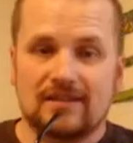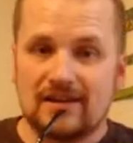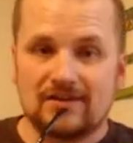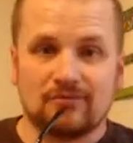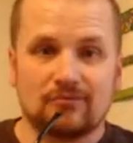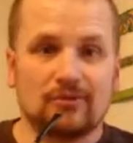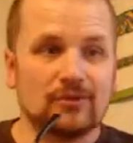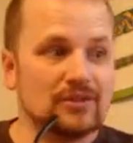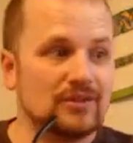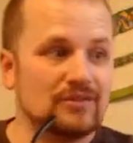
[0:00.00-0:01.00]
That's
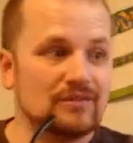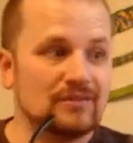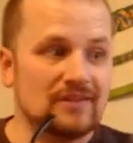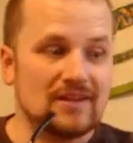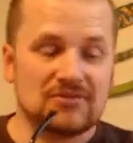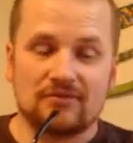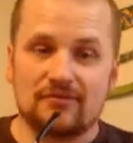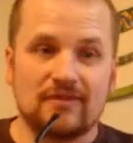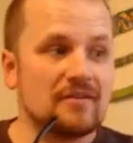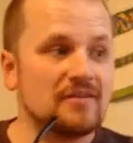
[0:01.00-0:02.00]

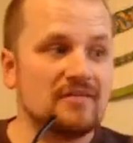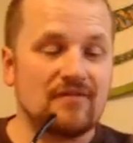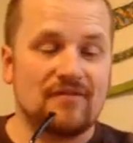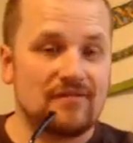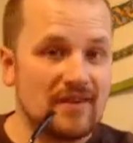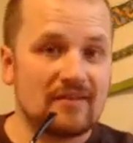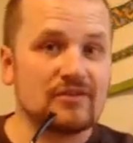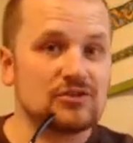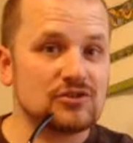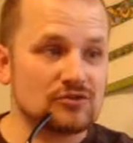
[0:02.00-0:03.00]
very,
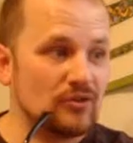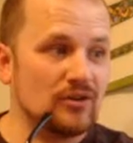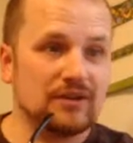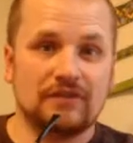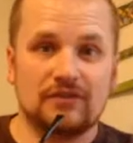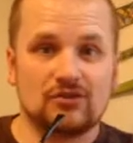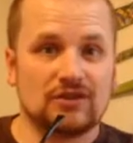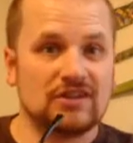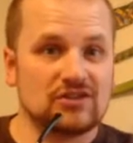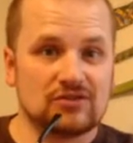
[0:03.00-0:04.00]
very strong if you
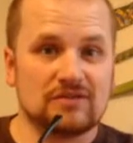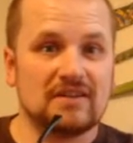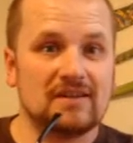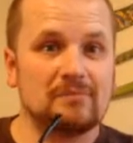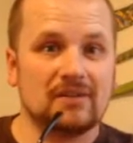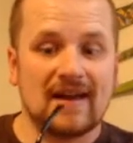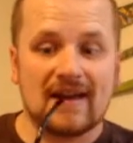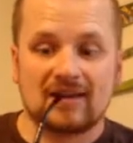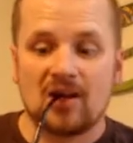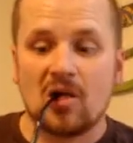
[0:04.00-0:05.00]
drink it straight up
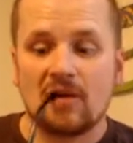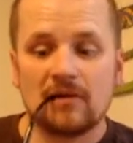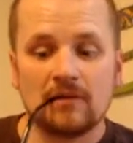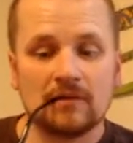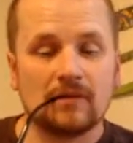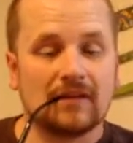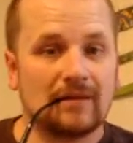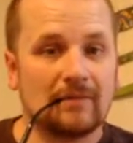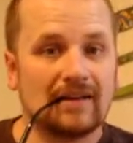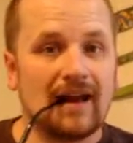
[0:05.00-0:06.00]
black.
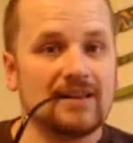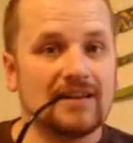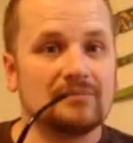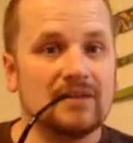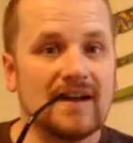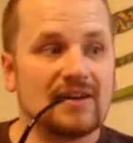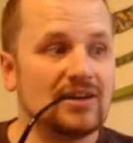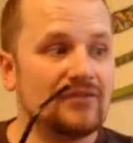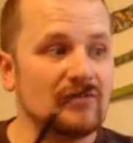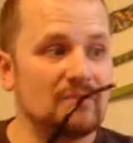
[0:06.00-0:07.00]
I mean, I like black
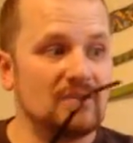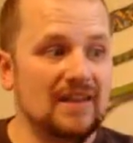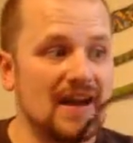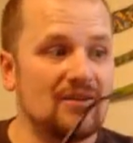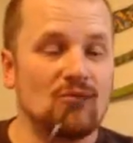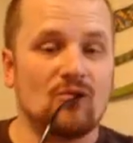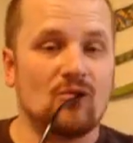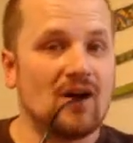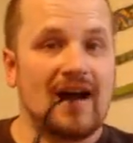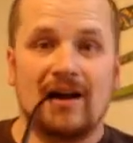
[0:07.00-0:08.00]
coffee, but that,
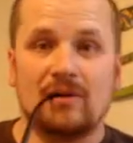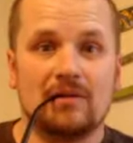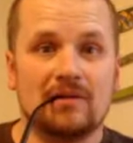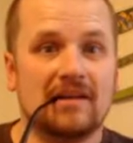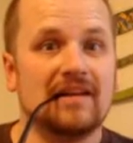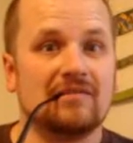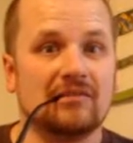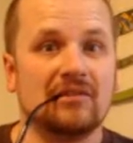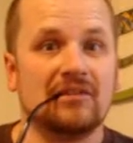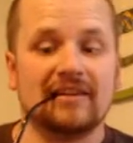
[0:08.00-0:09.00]
wow, it
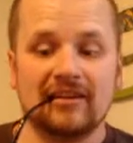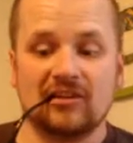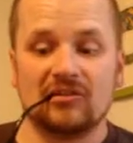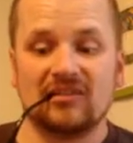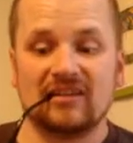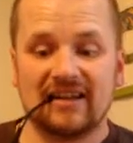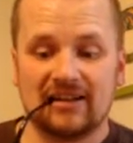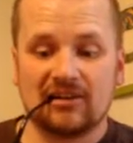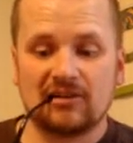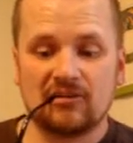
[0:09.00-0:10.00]
really kicks your
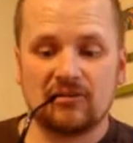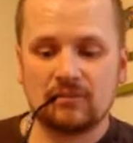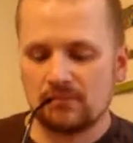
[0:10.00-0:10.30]
ass.